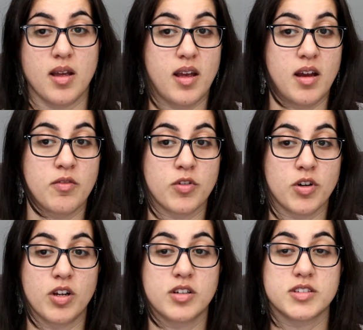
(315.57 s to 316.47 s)
and for
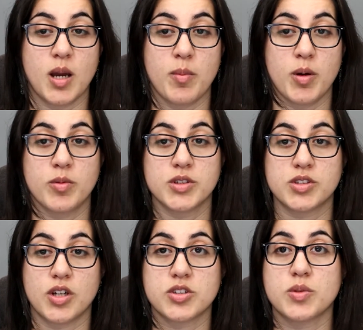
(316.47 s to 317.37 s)
a long time it was
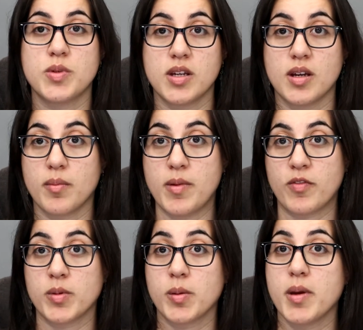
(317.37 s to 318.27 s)
thought to be a bit
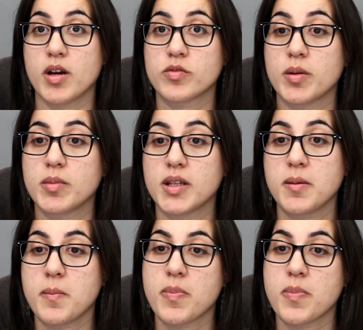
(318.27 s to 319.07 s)
from the bear family.